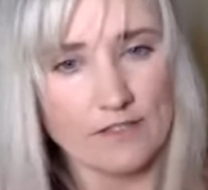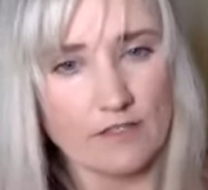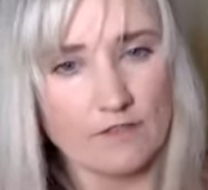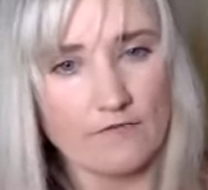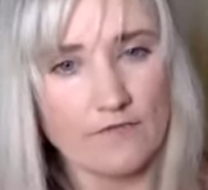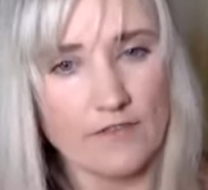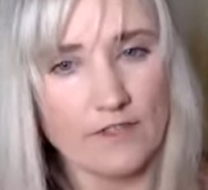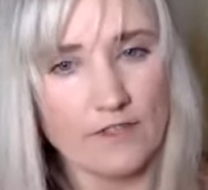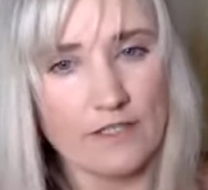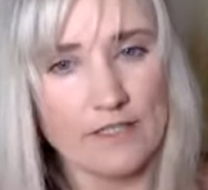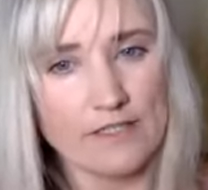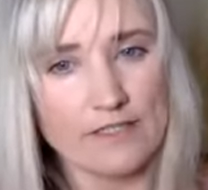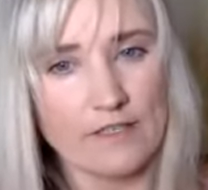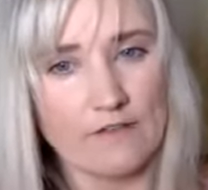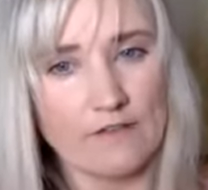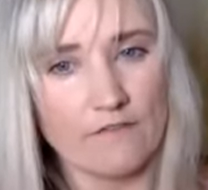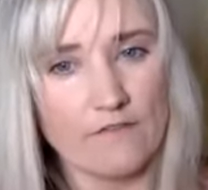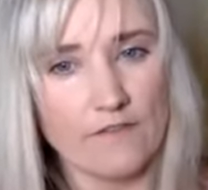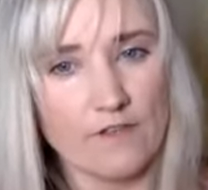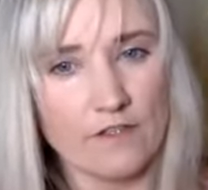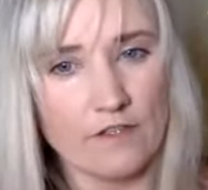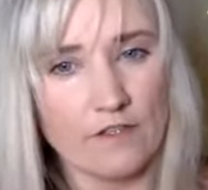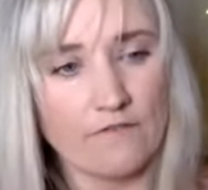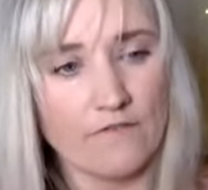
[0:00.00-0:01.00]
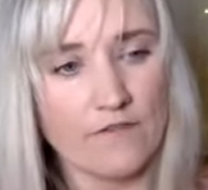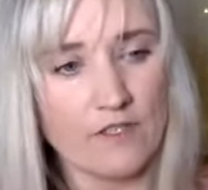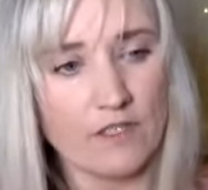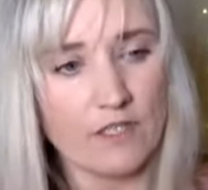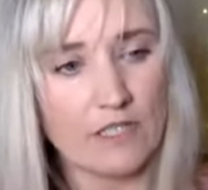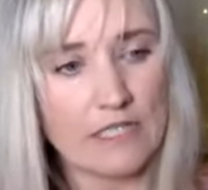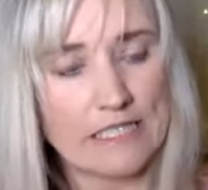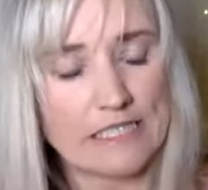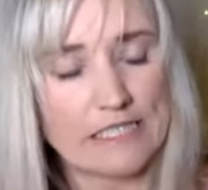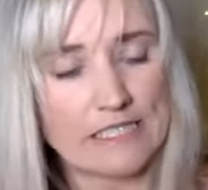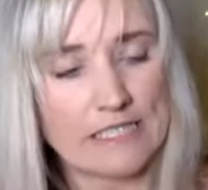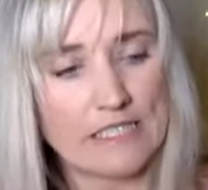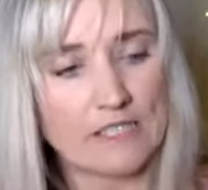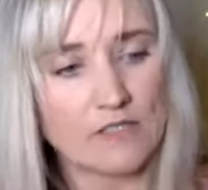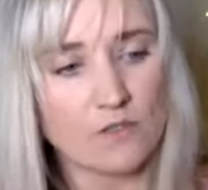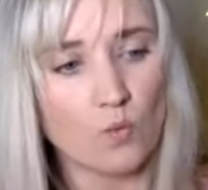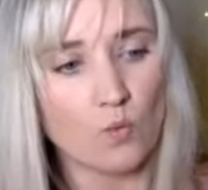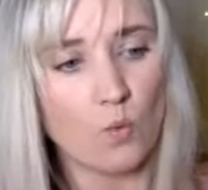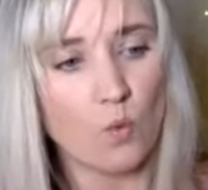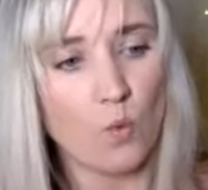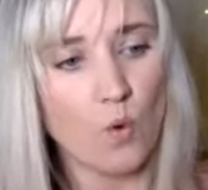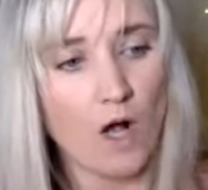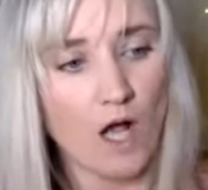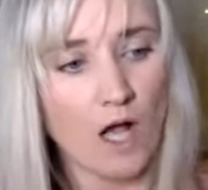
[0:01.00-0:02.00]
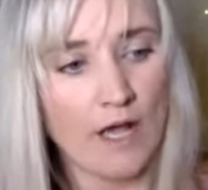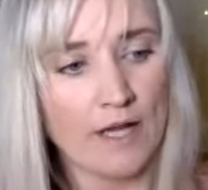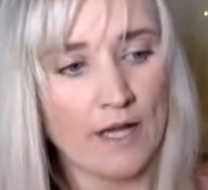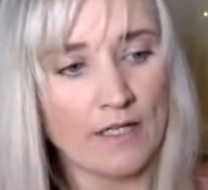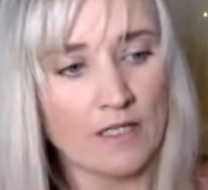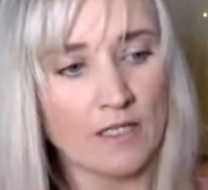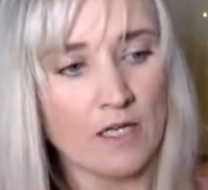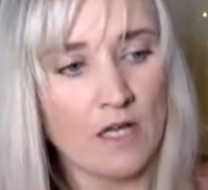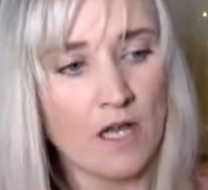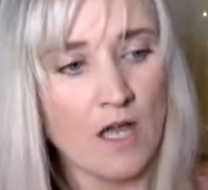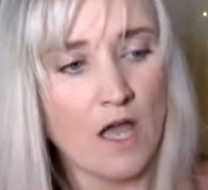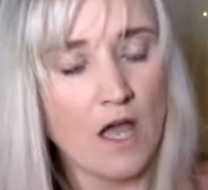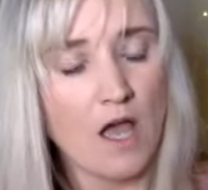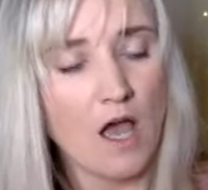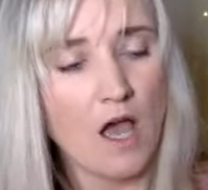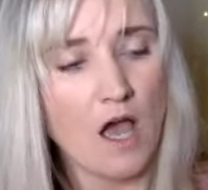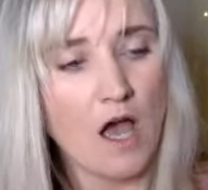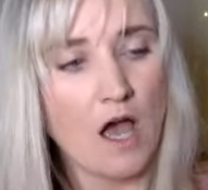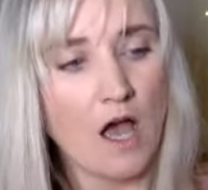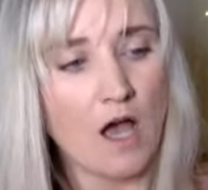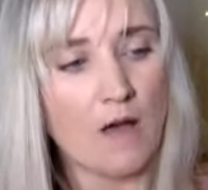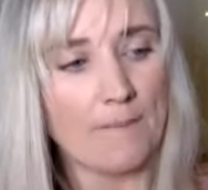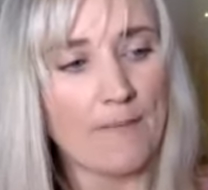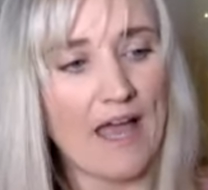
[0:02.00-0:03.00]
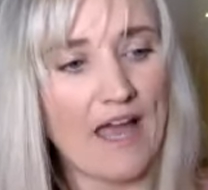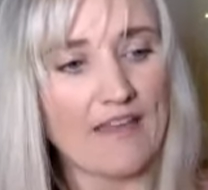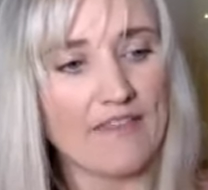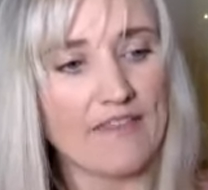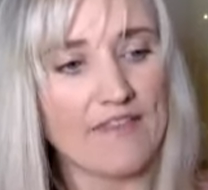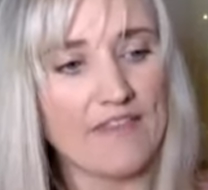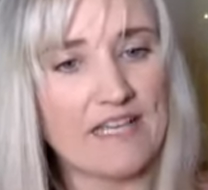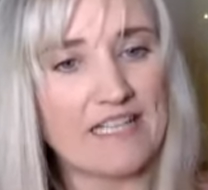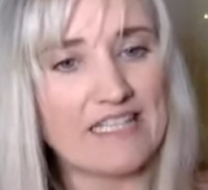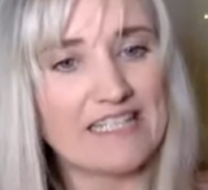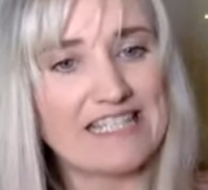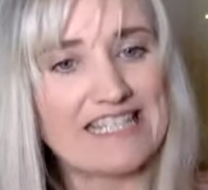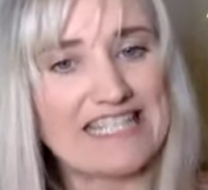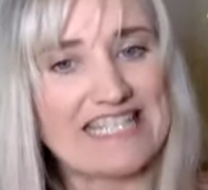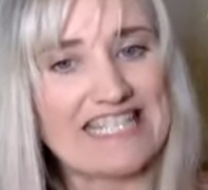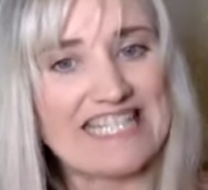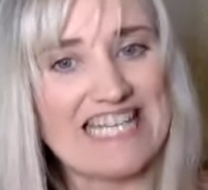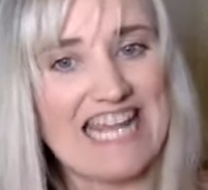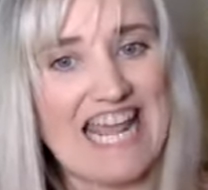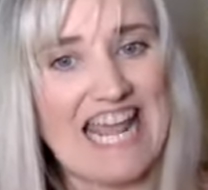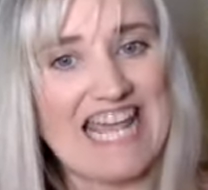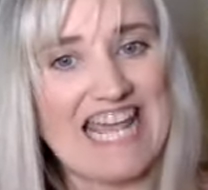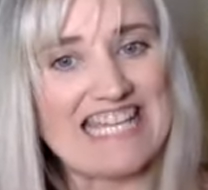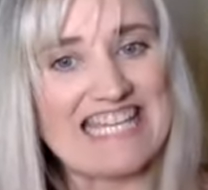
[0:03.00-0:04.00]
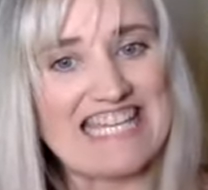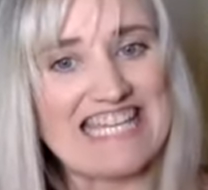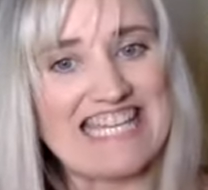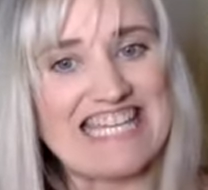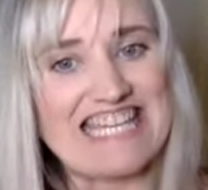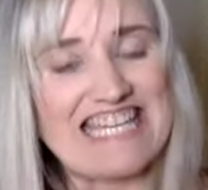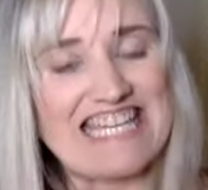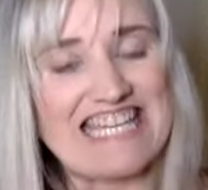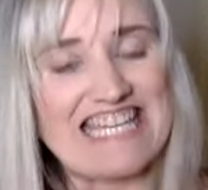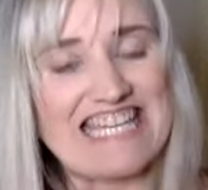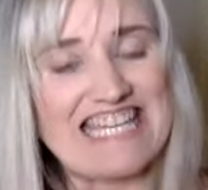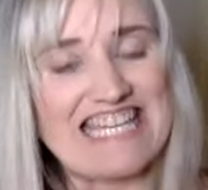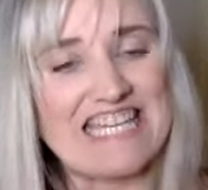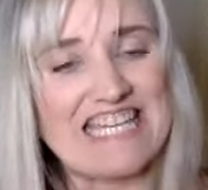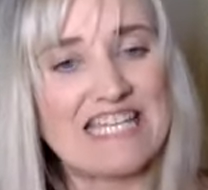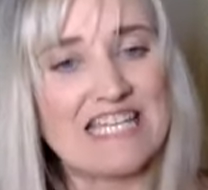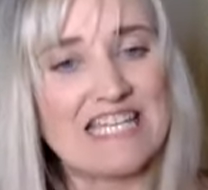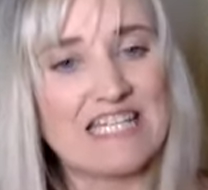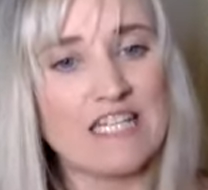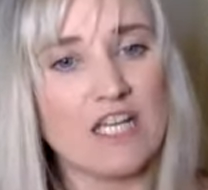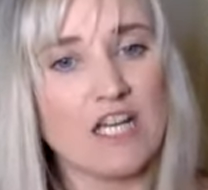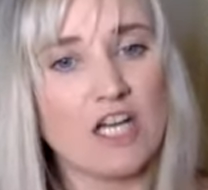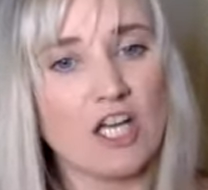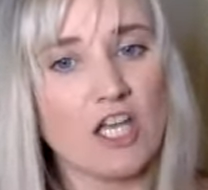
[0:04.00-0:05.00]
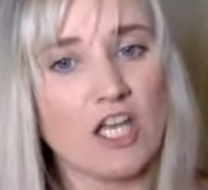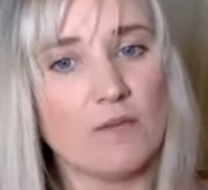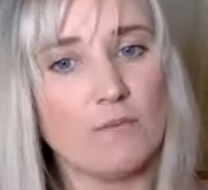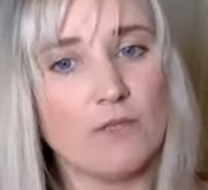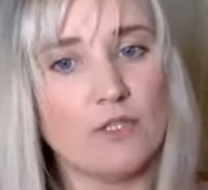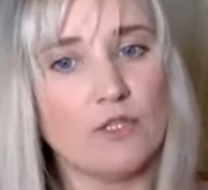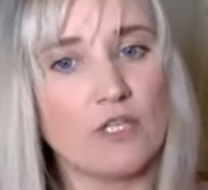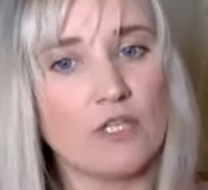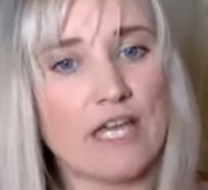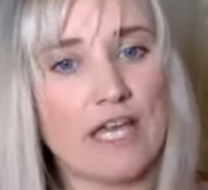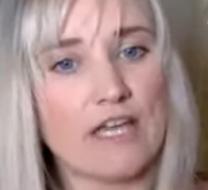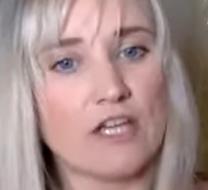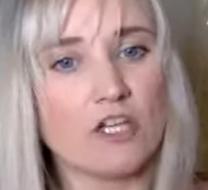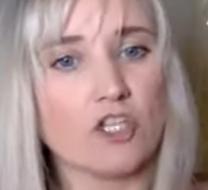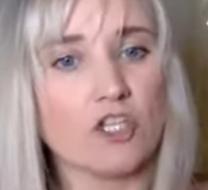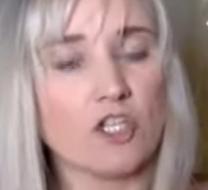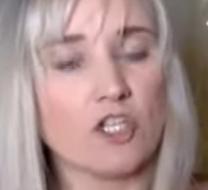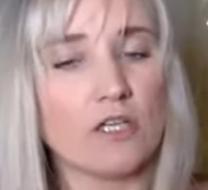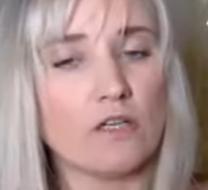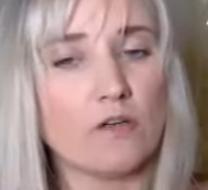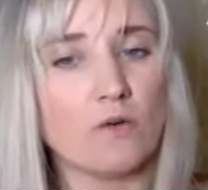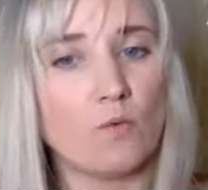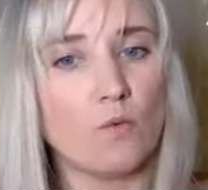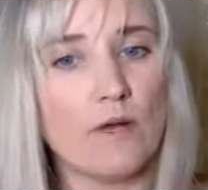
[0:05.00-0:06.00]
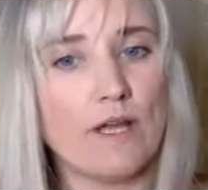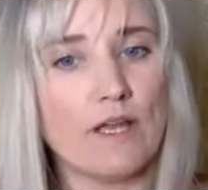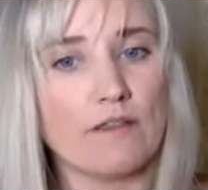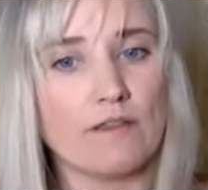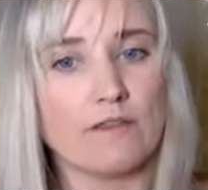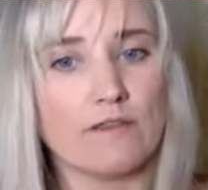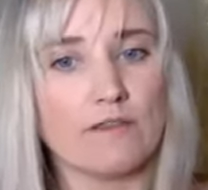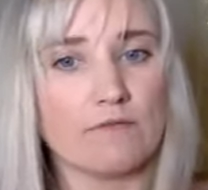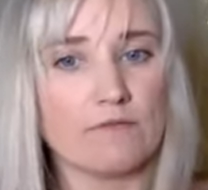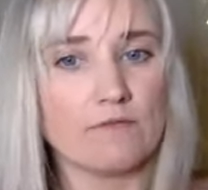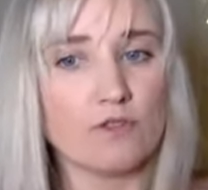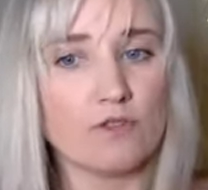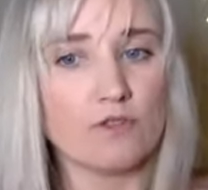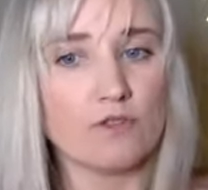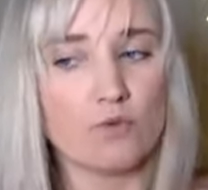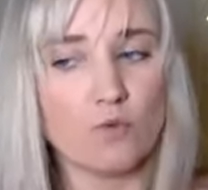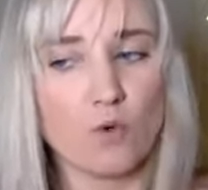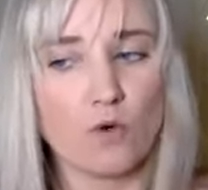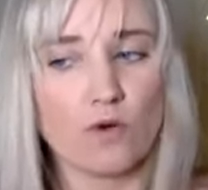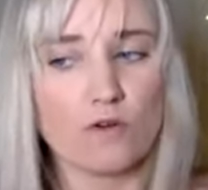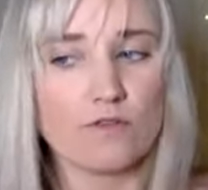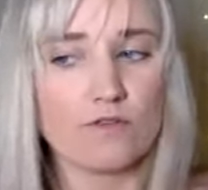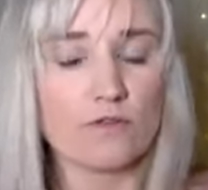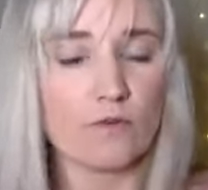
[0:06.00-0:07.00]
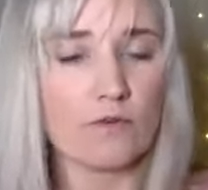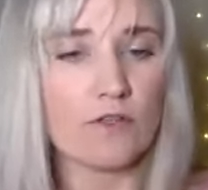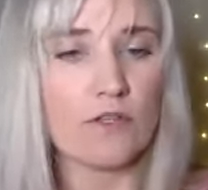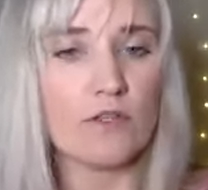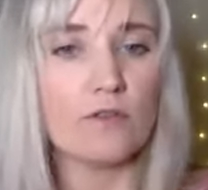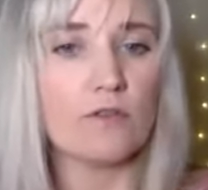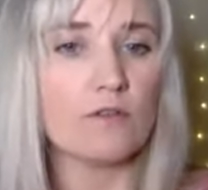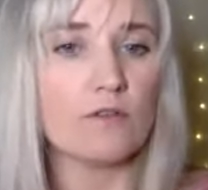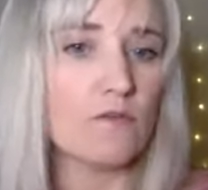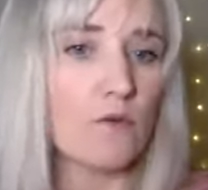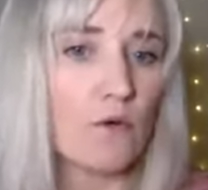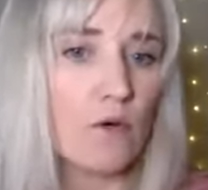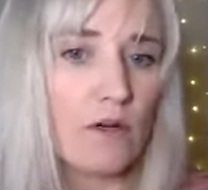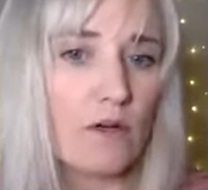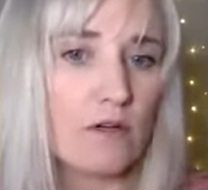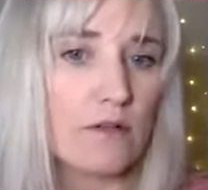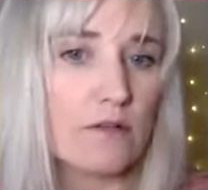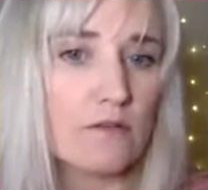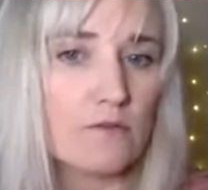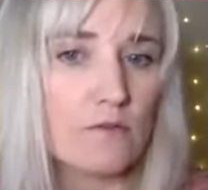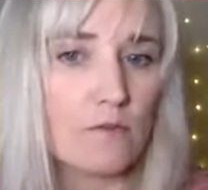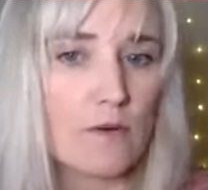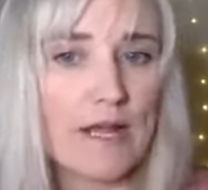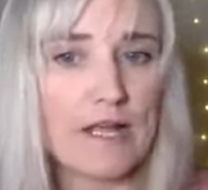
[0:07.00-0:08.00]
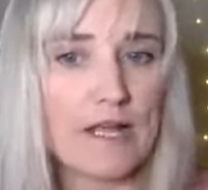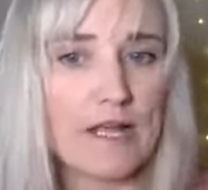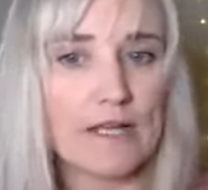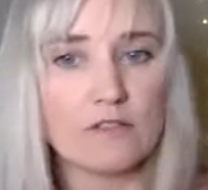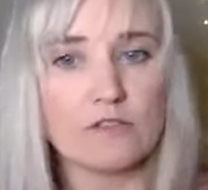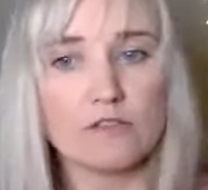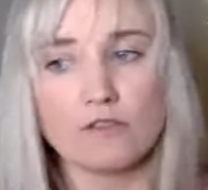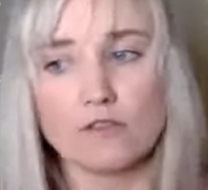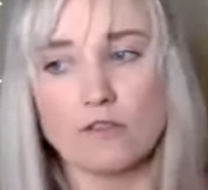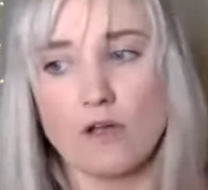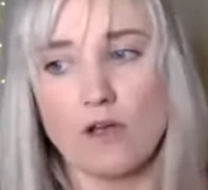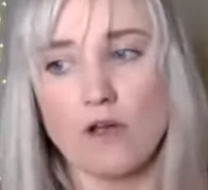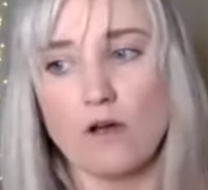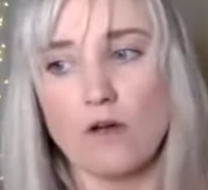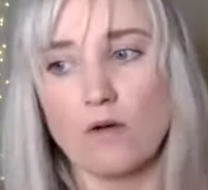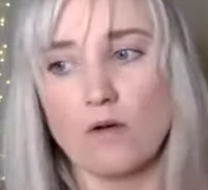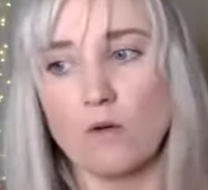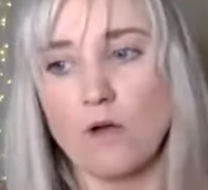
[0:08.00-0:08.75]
feelings and feeling feelings is one. I think staying in communication with source or the universe, right? So